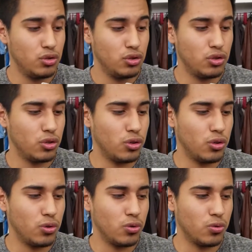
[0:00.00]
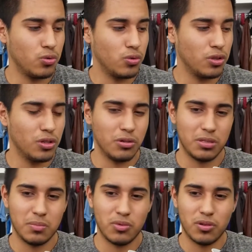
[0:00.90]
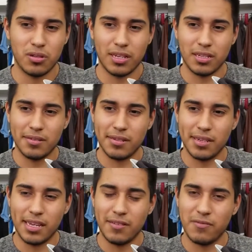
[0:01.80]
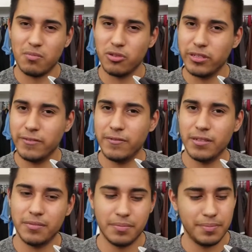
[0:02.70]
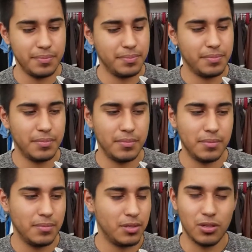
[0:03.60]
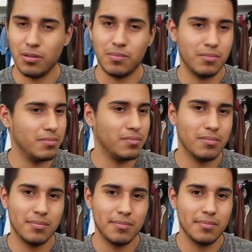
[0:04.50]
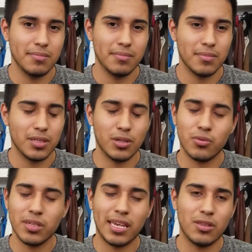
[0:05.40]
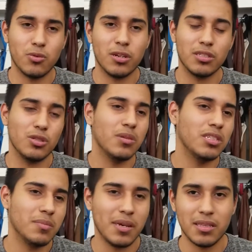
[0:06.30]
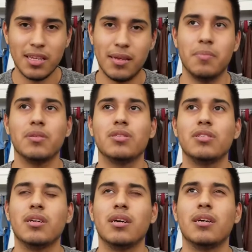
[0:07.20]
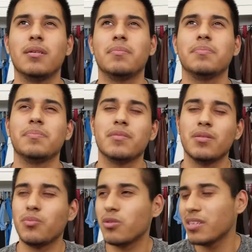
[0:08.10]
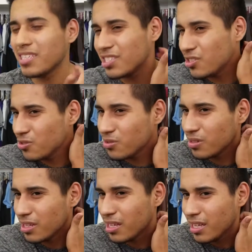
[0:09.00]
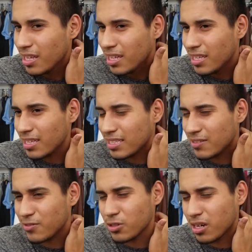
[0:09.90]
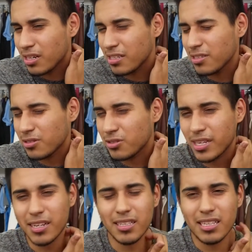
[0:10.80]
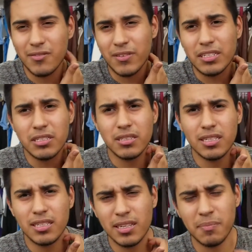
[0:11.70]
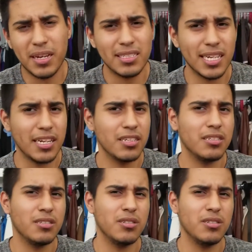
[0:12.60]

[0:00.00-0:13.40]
So, it's more like a kind of a mushy feel. So you don't really have to worry too much about that. But the one issue is if you are a heel striker, I think eventually it might tire